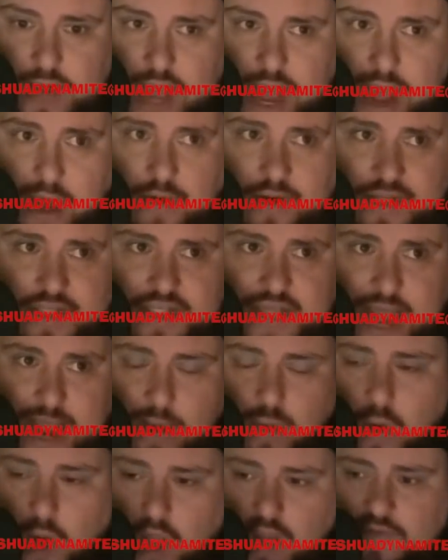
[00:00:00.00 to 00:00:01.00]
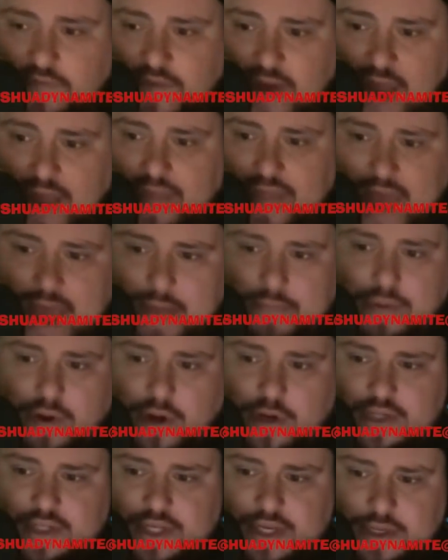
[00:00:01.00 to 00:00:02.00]
how does that qualify that
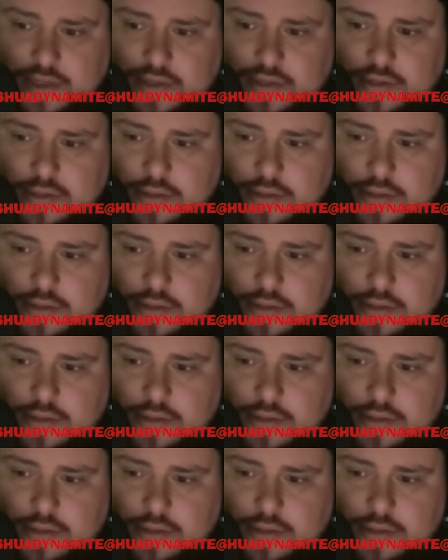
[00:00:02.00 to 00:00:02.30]
person?